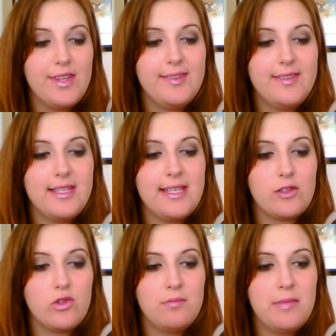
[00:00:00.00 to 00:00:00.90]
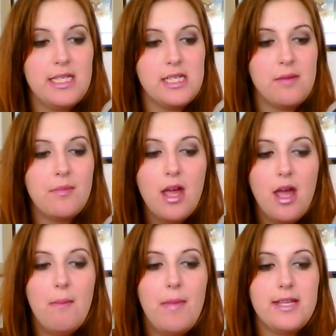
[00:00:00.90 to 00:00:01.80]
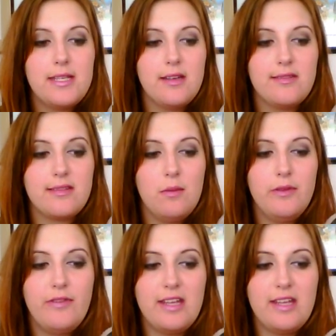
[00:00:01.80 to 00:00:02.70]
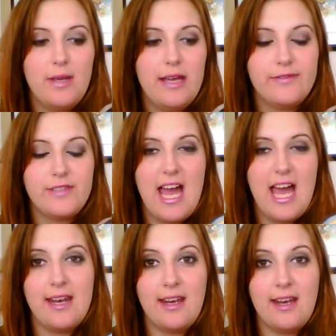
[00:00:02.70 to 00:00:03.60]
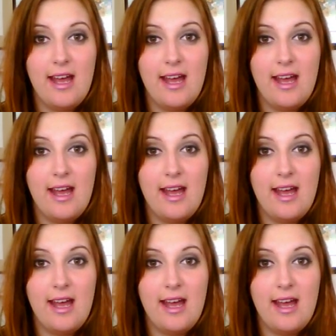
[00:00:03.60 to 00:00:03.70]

This is in Natural Medium, but it does come with SPF 10,